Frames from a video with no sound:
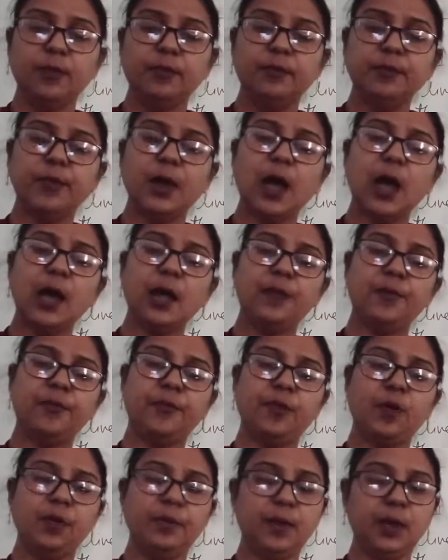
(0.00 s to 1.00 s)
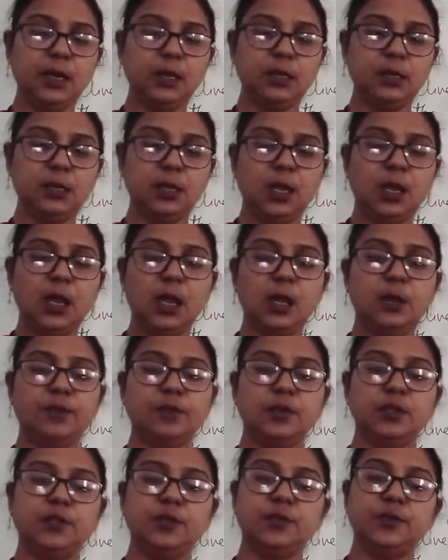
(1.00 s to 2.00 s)
Far from it, it
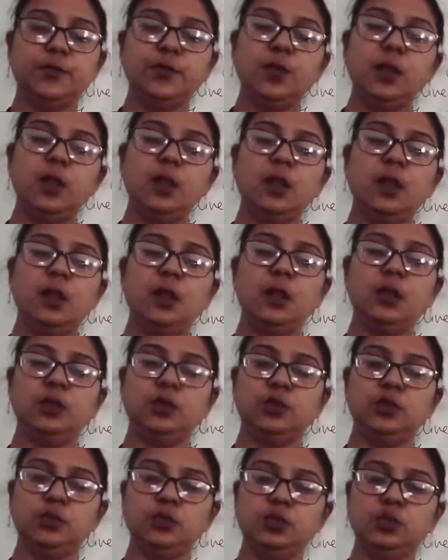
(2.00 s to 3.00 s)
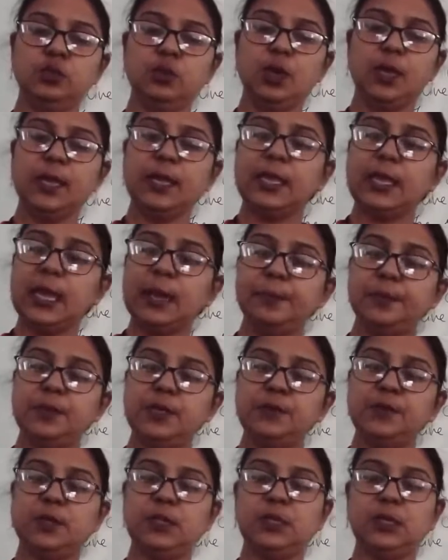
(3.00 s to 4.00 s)
was full to
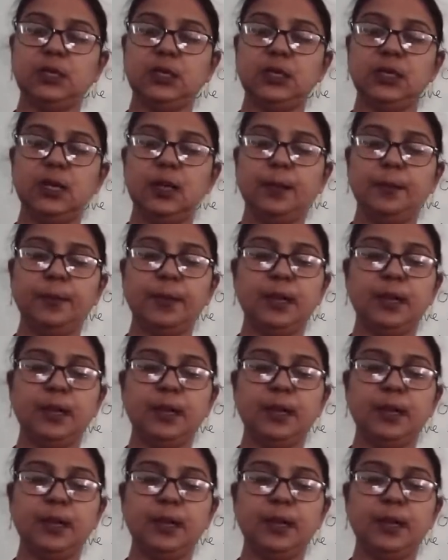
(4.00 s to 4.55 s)
captivity,